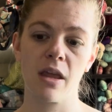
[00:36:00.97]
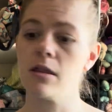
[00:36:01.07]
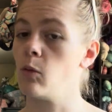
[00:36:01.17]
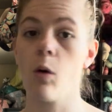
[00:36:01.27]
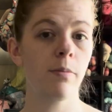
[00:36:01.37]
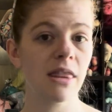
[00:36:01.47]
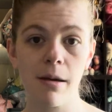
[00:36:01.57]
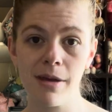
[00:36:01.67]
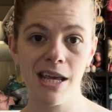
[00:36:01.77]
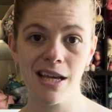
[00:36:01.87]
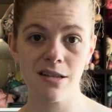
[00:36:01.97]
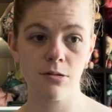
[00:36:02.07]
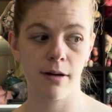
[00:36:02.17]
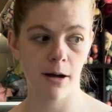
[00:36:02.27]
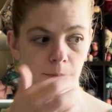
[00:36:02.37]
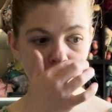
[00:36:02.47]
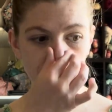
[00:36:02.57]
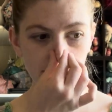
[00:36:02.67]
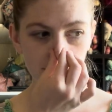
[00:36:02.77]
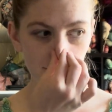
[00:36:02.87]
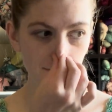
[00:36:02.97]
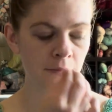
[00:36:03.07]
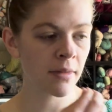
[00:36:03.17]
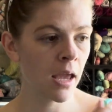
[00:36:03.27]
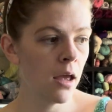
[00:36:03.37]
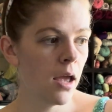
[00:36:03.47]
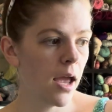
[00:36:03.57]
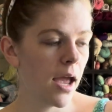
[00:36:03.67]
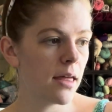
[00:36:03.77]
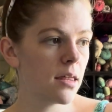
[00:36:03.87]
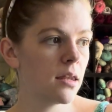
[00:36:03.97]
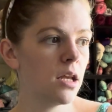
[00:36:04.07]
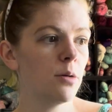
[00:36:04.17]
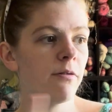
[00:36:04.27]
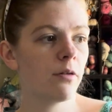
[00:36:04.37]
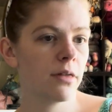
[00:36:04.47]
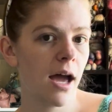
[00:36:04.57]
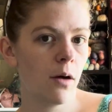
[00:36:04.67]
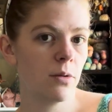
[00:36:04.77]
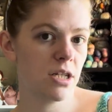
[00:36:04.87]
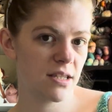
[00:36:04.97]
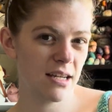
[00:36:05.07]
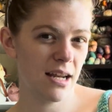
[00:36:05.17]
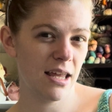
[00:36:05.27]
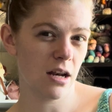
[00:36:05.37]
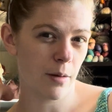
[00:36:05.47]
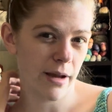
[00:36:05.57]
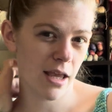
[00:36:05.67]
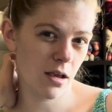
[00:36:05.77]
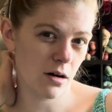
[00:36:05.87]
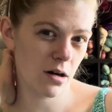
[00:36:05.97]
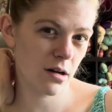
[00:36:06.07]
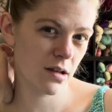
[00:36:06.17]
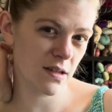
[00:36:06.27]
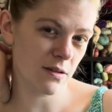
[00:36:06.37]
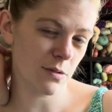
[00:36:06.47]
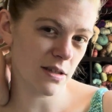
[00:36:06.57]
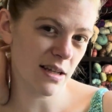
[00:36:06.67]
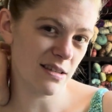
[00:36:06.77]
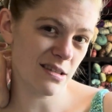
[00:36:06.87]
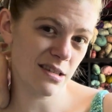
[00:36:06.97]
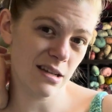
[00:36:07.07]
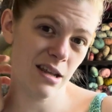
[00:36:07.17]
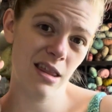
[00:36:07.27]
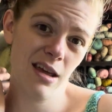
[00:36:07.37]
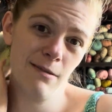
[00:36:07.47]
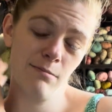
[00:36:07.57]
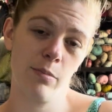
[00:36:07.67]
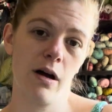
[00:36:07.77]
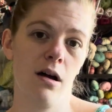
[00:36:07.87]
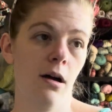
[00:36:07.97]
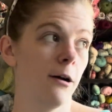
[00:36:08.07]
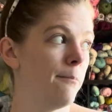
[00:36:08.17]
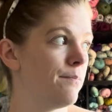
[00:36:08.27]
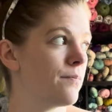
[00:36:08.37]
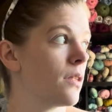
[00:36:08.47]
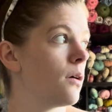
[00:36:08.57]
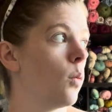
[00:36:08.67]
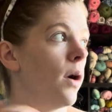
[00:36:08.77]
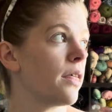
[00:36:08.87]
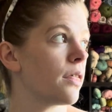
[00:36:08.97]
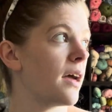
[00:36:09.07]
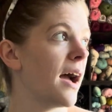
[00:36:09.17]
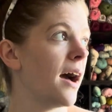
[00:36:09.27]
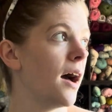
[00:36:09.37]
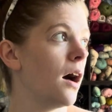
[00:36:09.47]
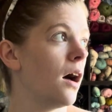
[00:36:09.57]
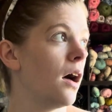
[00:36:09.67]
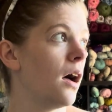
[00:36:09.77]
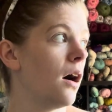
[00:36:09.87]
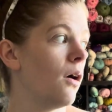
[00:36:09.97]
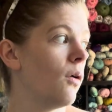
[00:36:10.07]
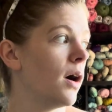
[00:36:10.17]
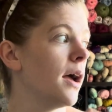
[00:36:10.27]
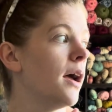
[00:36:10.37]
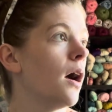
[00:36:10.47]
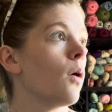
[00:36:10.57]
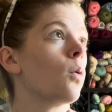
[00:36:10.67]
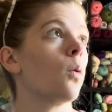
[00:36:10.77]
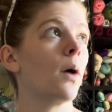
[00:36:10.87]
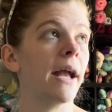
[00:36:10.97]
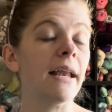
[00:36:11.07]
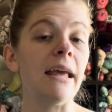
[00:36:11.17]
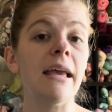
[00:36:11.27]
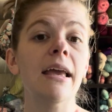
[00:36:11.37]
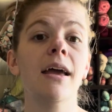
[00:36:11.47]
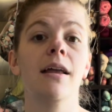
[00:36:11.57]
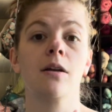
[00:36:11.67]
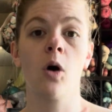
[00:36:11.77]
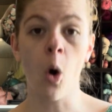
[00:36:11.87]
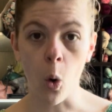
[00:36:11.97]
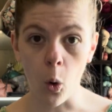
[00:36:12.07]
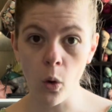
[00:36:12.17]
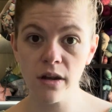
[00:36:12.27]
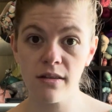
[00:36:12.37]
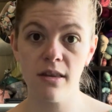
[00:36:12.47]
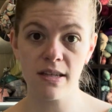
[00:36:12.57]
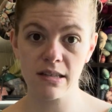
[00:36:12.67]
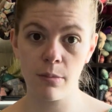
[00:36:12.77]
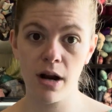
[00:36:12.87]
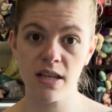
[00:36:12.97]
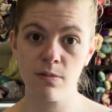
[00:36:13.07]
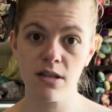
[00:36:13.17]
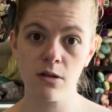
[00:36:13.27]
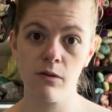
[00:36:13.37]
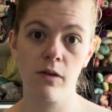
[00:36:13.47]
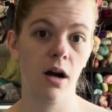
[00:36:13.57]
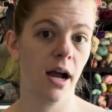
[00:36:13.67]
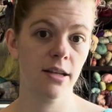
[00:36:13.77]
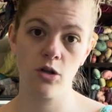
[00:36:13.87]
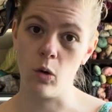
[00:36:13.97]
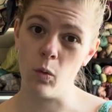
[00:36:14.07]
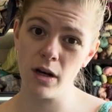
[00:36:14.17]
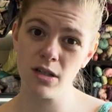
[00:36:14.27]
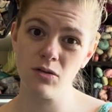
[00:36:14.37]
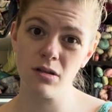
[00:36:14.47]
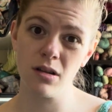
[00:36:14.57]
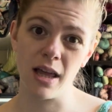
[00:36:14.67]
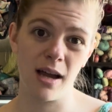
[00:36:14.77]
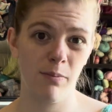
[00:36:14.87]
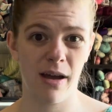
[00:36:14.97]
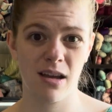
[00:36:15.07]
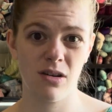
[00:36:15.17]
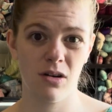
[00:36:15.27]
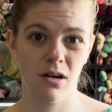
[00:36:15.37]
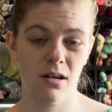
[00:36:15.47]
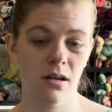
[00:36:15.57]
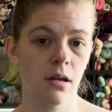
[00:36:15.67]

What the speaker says: there won't be that many kids around. And then the year before that, we just did it in our backyard because it was nice and sunny then. But with how rainy and cold this summer has been so far, I don't want to do it like a backyard